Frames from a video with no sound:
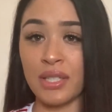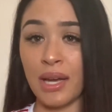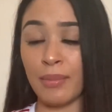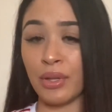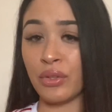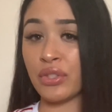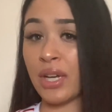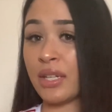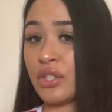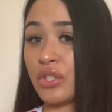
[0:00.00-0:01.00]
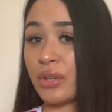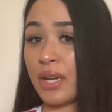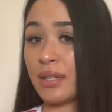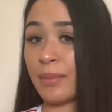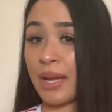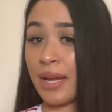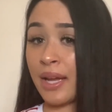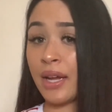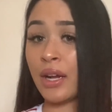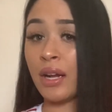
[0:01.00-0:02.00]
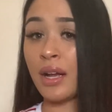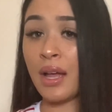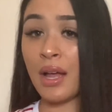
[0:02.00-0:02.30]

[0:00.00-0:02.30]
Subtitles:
I blow dried and straightened my hair.